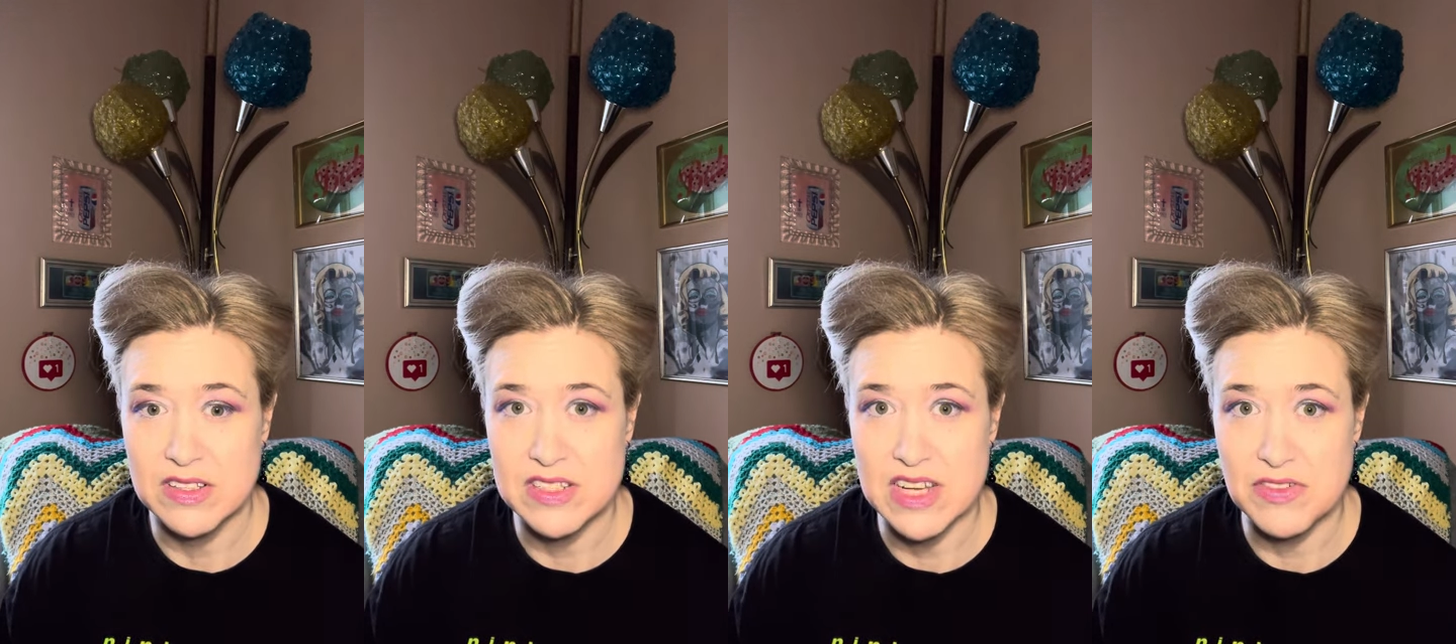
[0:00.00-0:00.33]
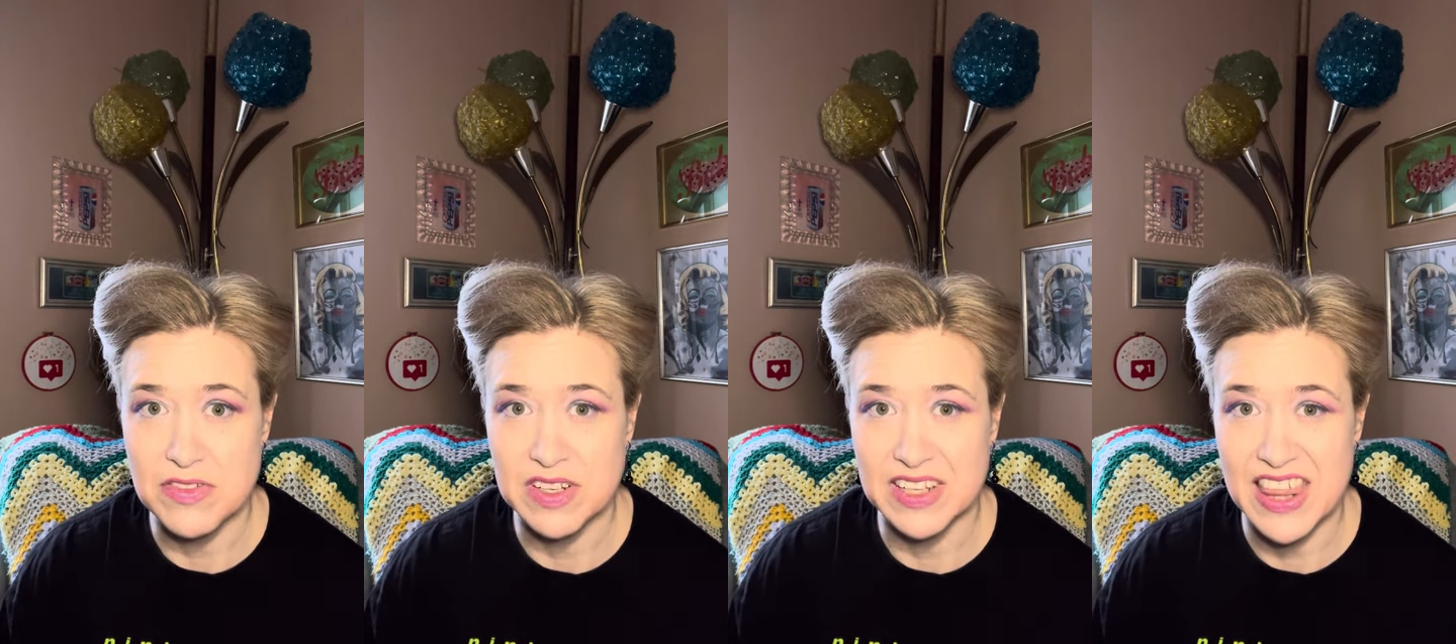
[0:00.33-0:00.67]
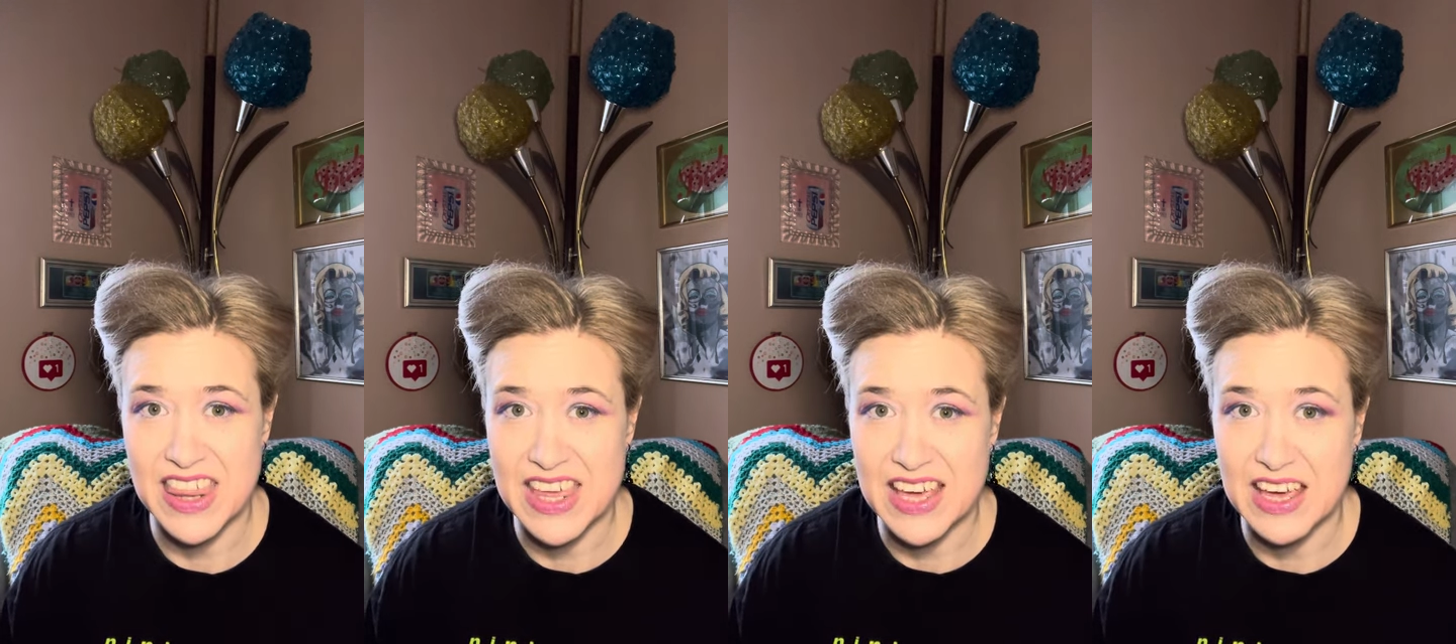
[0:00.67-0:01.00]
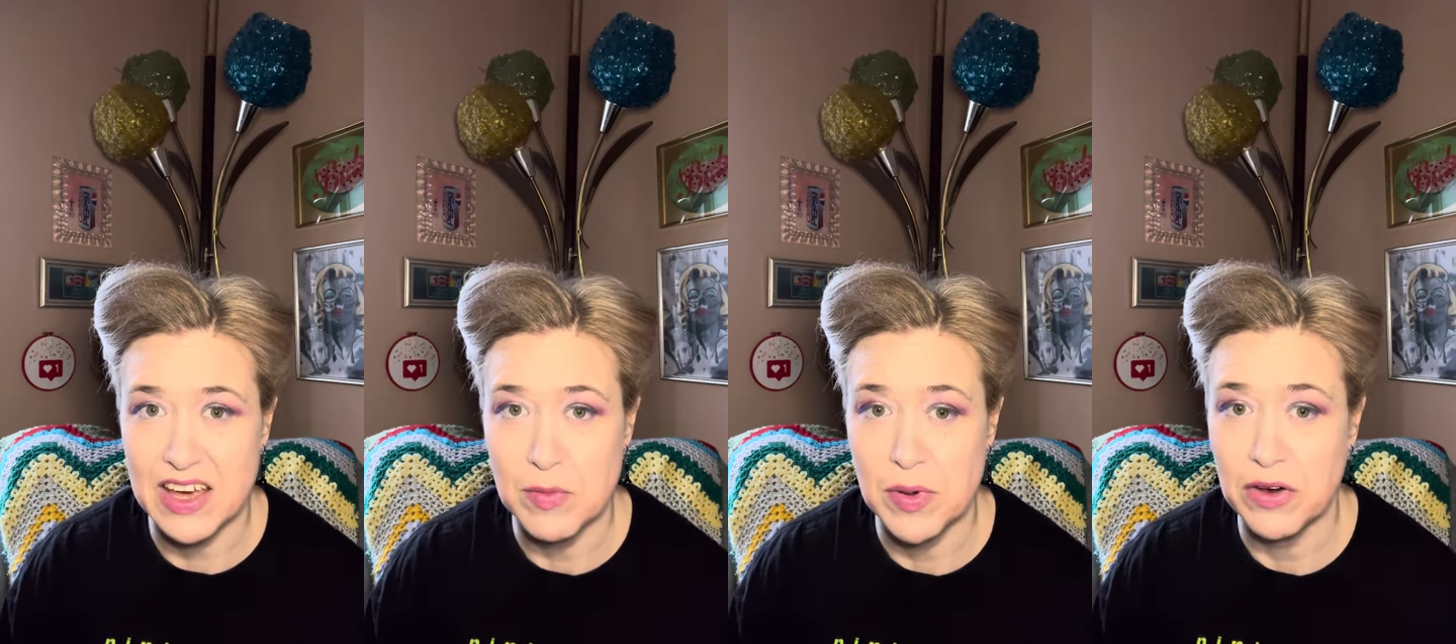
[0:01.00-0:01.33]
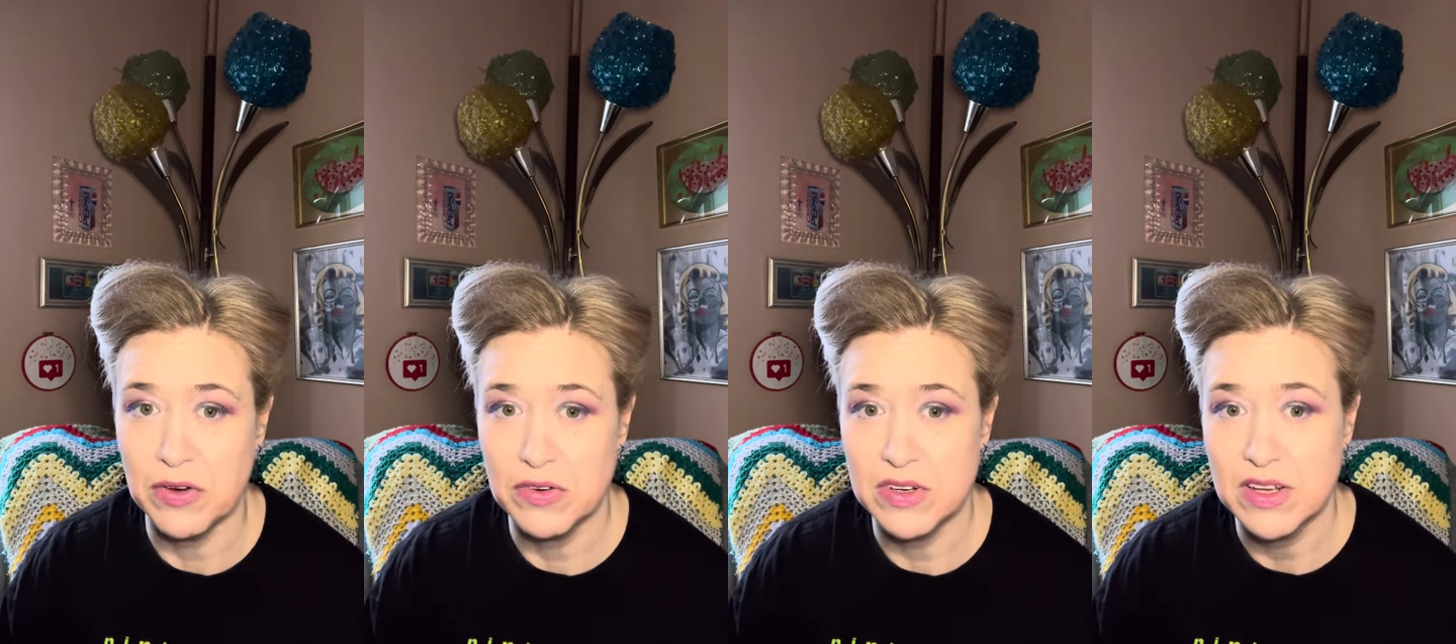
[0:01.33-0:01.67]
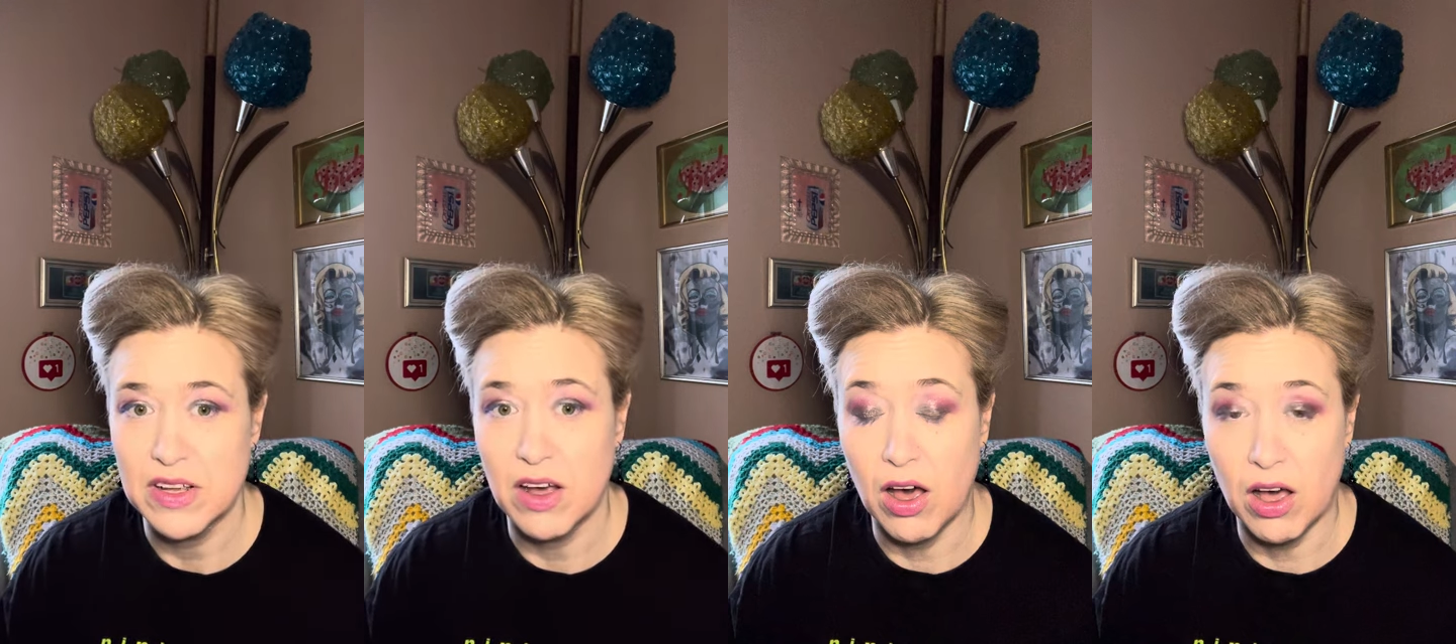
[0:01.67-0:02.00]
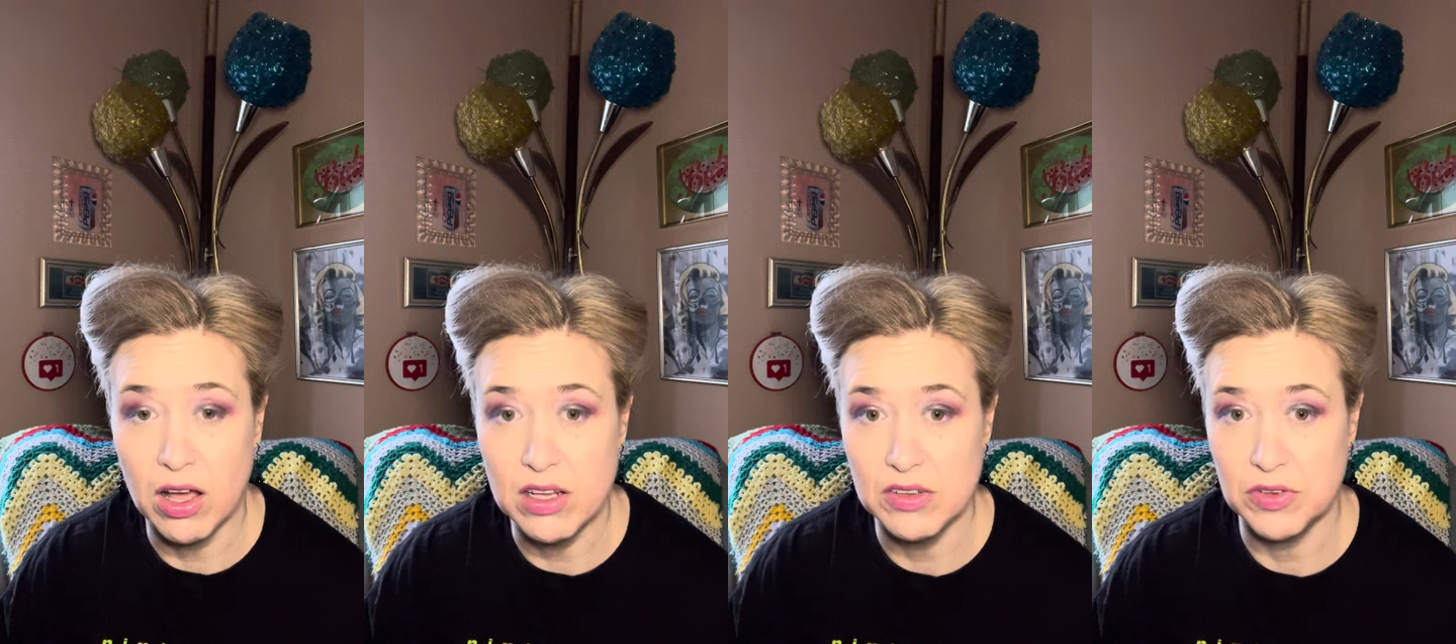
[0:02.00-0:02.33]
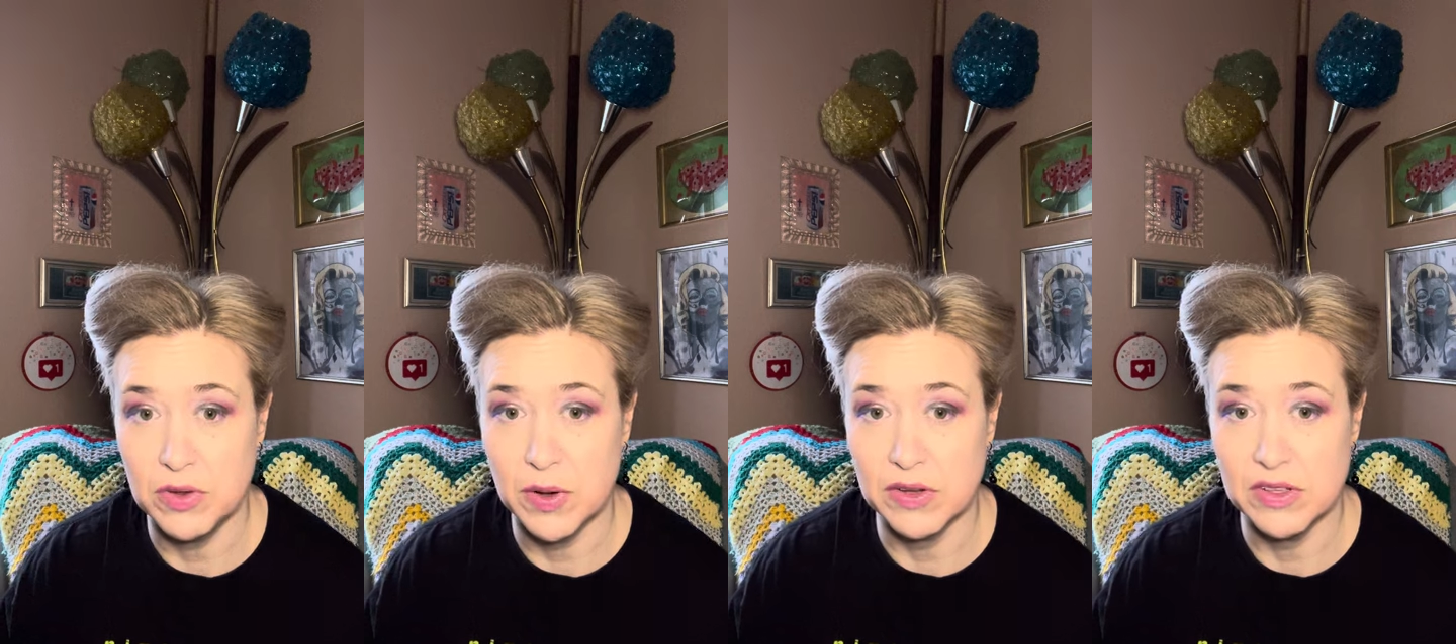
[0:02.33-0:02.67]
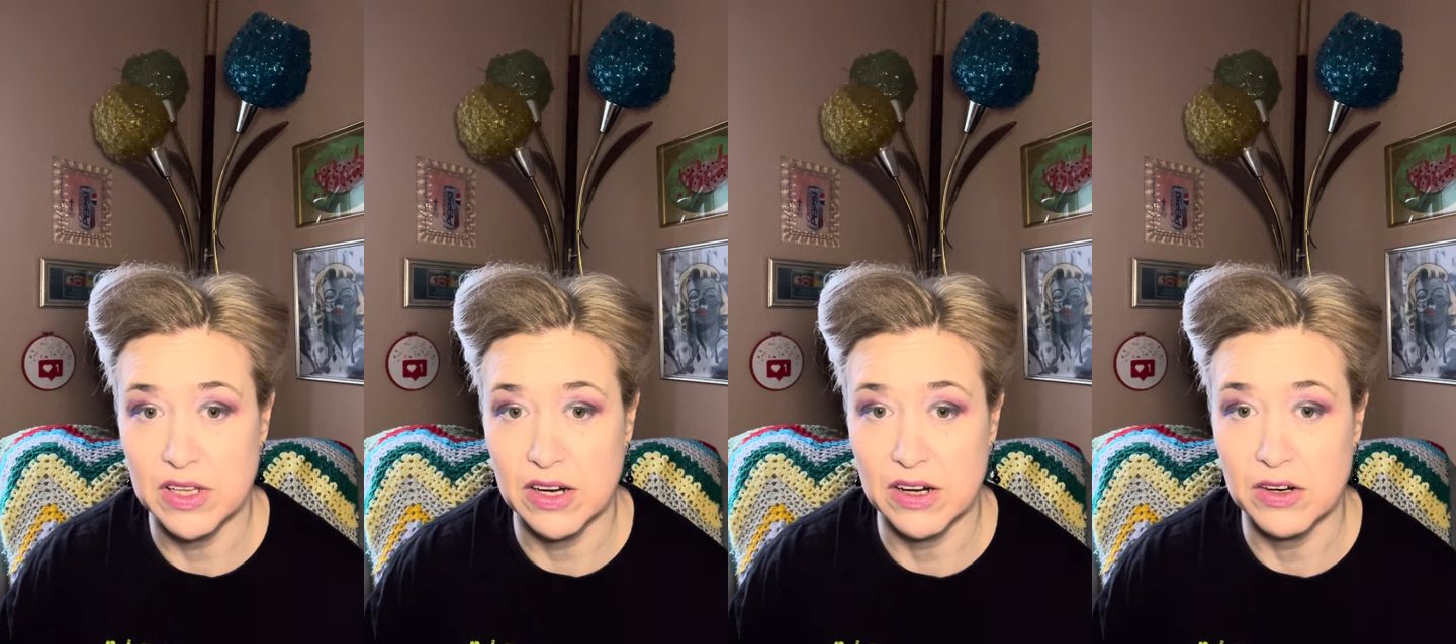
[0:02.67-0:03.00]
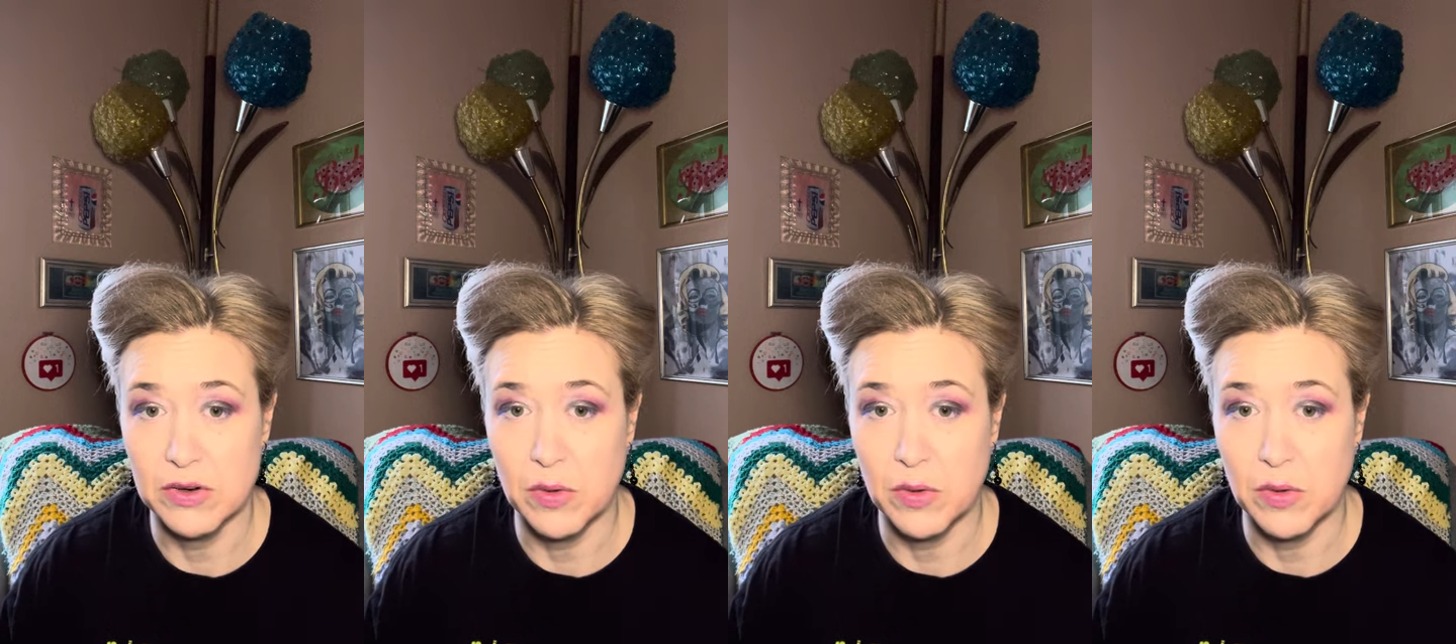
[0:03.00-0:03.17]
definitely thinking about all of you out there